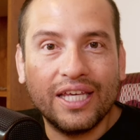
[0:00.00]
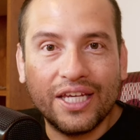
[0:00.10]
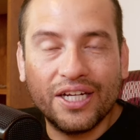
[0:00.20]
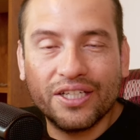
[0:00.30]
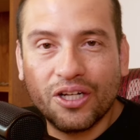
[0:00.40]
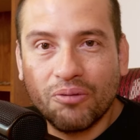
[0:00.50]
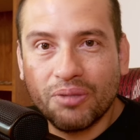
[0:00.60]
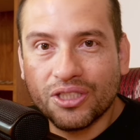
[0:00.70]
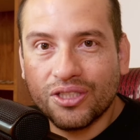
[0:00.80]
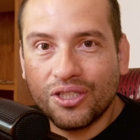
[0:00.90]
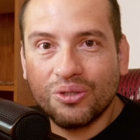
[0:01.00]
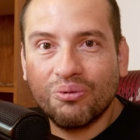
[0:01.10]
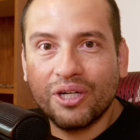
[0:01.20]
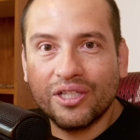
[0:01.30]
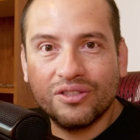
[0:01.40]
hear the
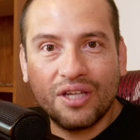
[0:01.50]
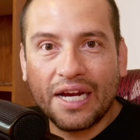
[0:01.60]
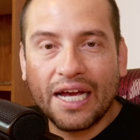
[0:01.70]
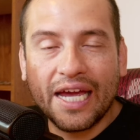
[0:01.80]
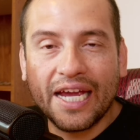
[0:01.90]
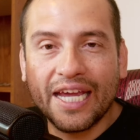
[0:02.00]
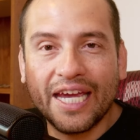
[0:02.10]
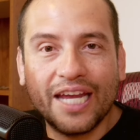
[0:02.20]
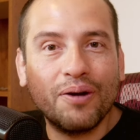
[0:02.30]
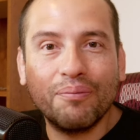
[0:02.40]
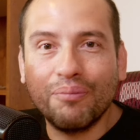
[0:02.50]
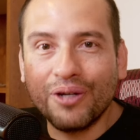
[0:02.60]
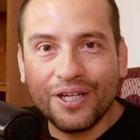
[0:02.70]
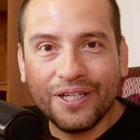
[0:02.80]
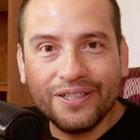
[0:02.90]
conversation where he's saying, "I cannot
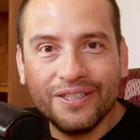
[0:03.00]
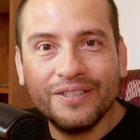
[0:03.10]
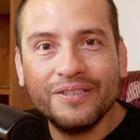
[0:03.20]
breathe,